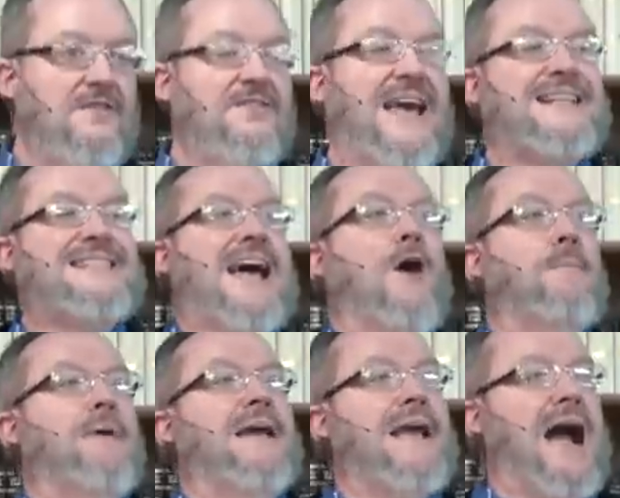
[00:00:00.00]
That's how
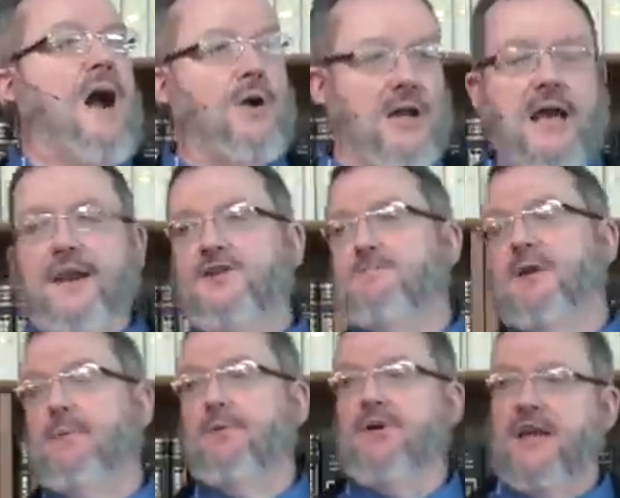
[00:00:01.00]
big our God is.
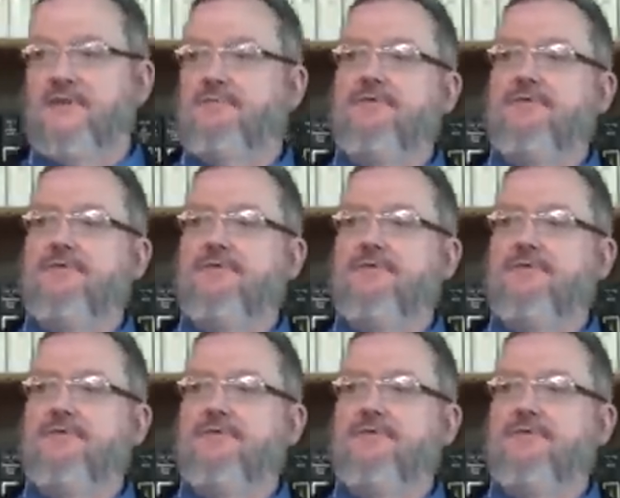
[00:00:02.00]
People are getting